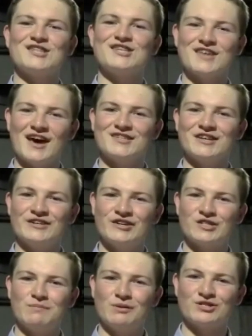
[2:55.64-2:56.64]
ends this AC
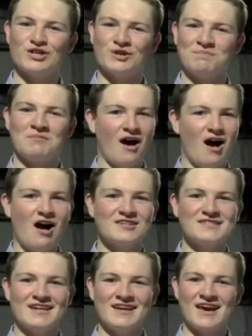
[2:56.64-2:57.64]
News Bulletin.
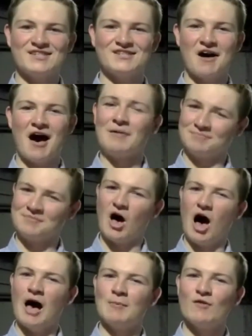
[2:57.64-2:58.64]
I'll see you next time.
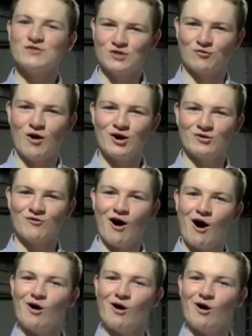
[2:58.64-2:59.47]
I'm off to rock and